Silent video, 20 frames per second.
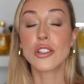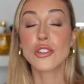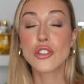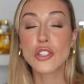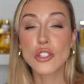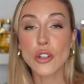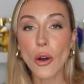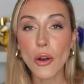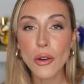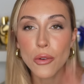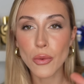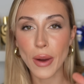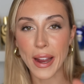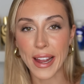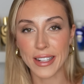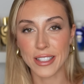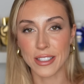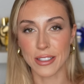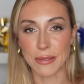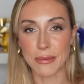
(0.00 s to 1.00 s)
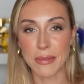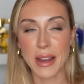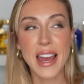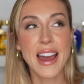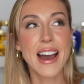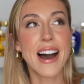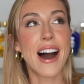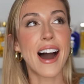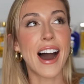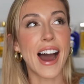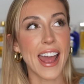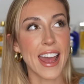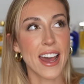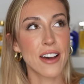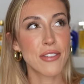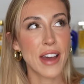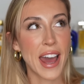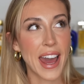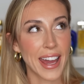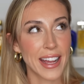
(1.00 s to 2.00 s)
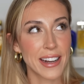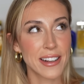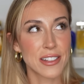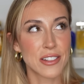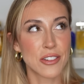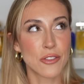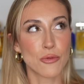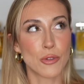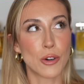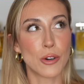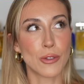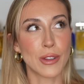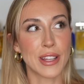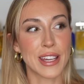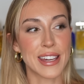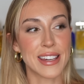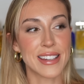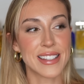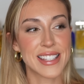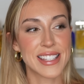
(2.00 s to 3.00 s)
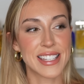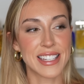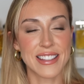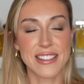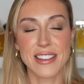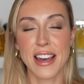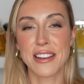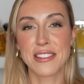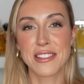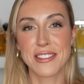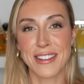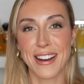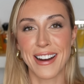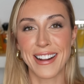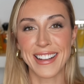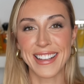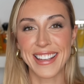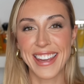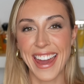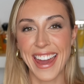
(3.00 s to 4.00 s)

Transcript: So random. I have hated neroli since I started